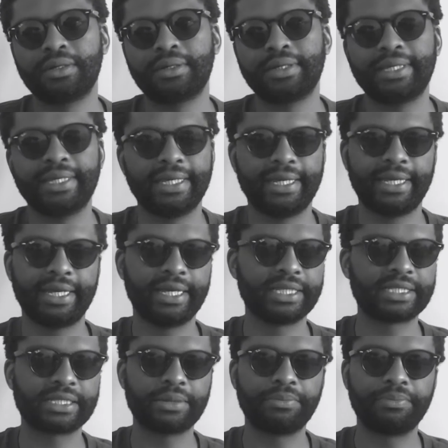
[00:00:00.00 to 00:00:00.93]
Yeah,
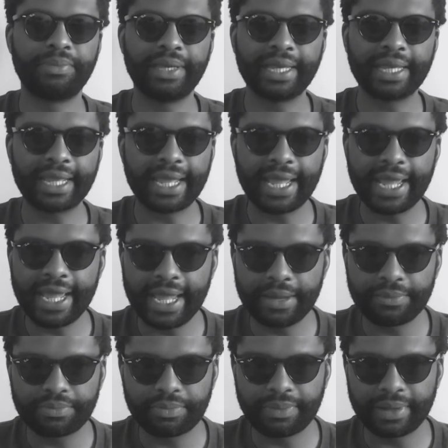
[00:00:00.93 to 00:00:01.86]
it's a big
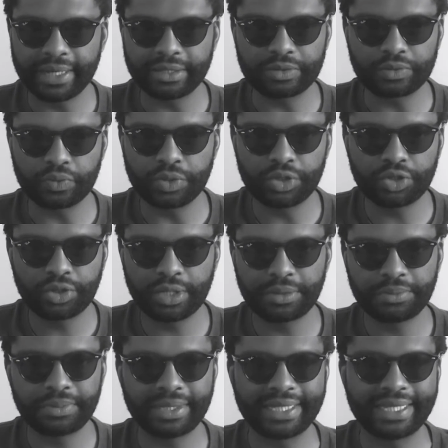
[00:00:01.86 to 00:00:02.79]
app, but we
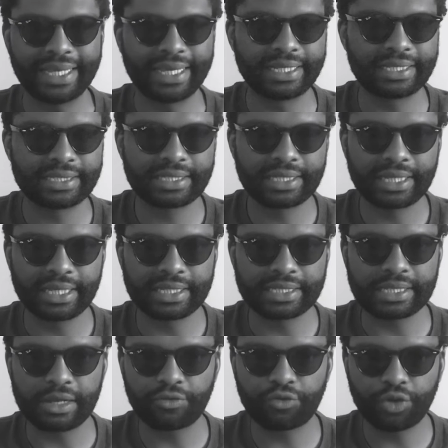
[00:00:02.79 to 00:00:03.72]
shouldn't be dancing
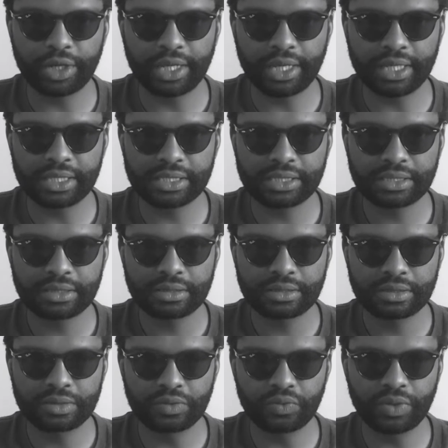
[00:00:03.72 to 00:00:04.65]
as Africans.
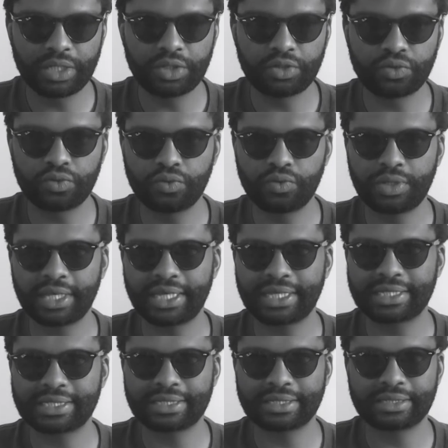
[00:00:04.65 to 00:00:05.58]
We do
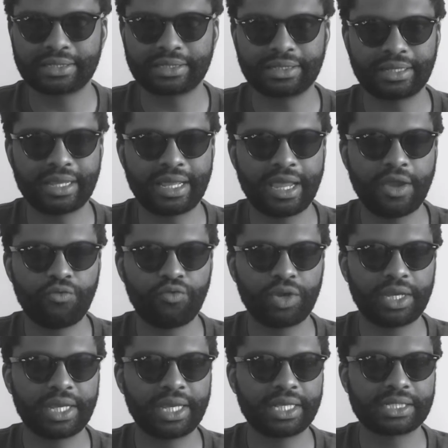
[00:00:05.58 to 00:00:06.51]
that every
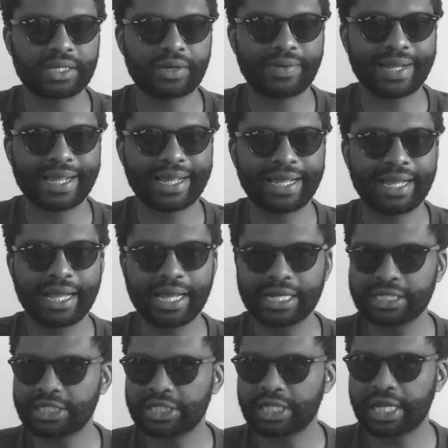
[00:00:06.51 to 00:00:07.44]
day. It's our
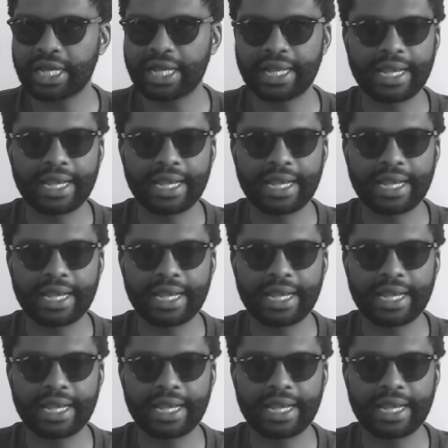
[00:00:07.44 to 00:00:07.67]
culture.